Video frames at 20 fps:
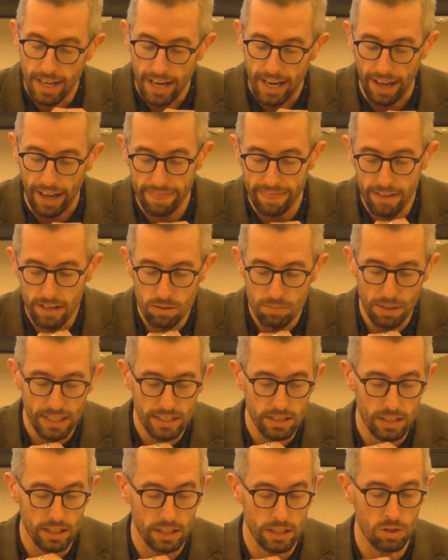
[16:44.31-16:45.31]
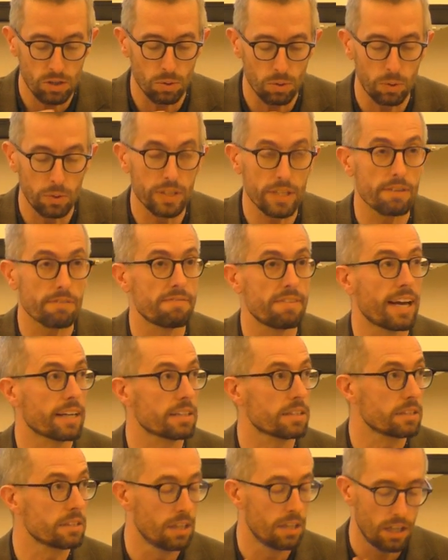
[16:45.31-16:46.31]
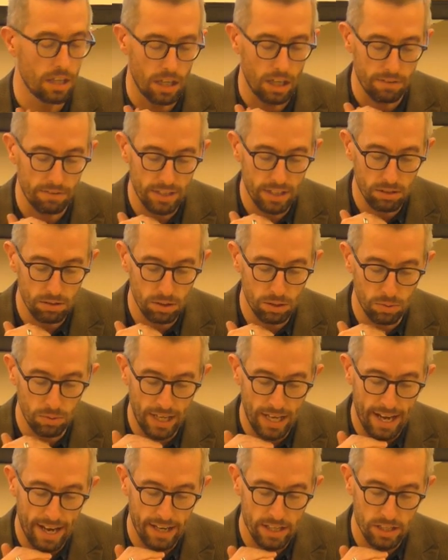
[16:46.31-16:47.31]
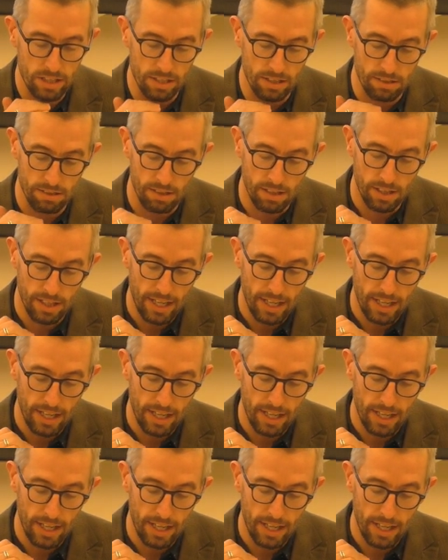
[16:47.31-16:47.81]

and thereby to control the effects of their own actions,